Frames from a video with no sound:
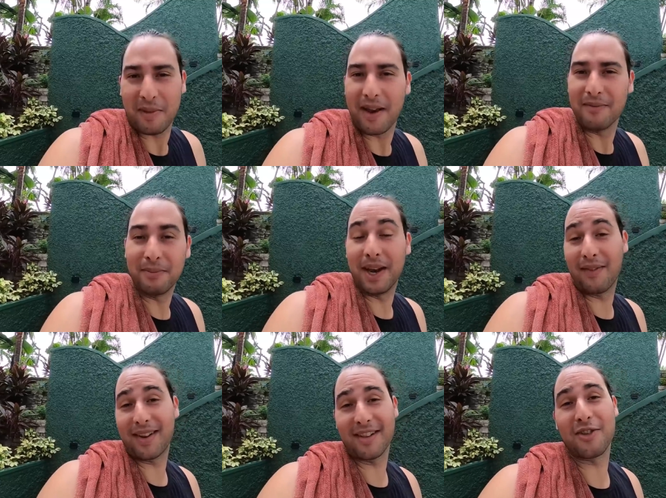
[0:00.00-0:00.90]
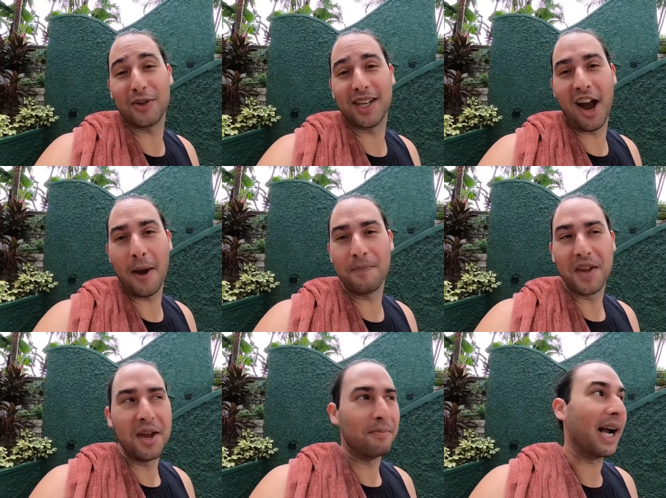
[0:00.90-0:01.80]
just been having such a good time.
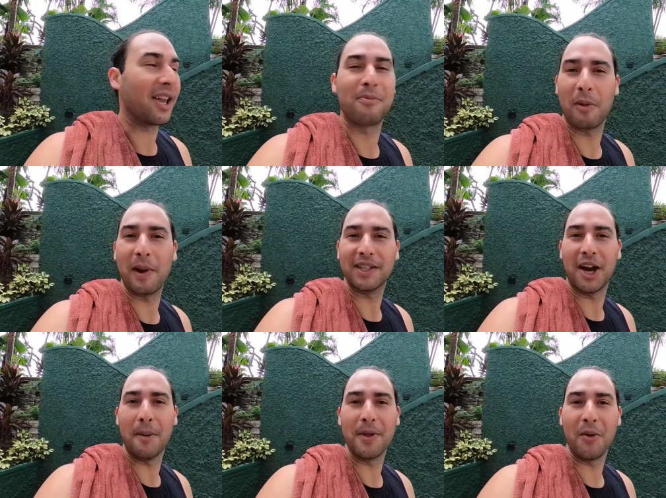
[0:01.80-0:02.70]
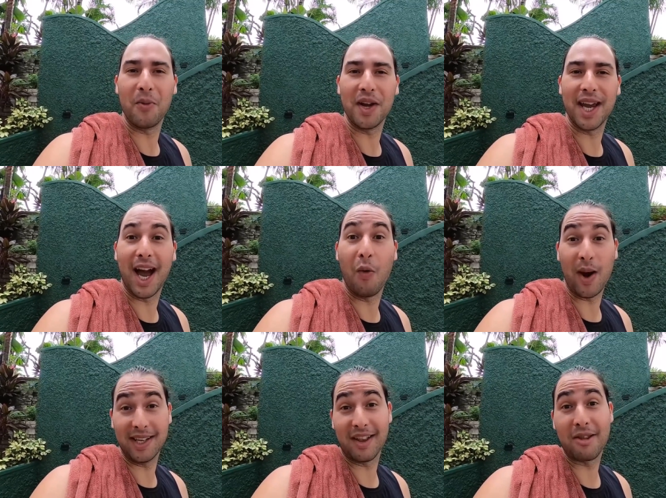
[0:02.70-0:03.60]
But it's probably that time that we
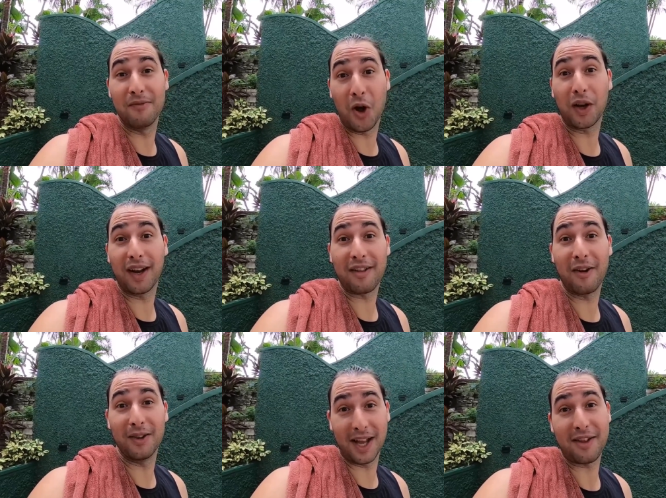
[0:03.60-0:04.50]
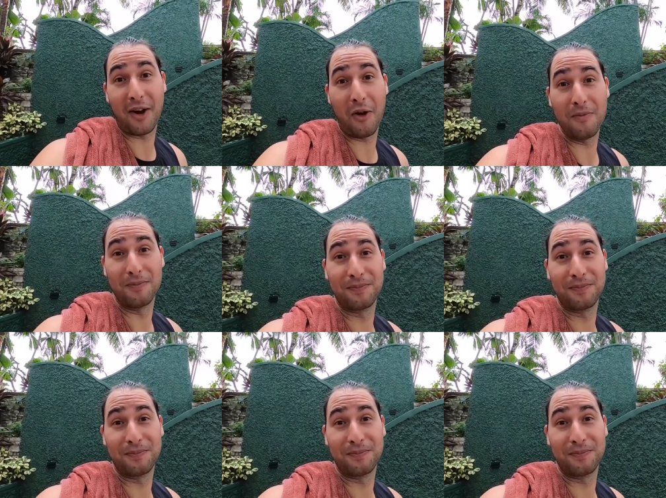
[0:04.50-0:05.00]
went and did some vlogging, so let's go.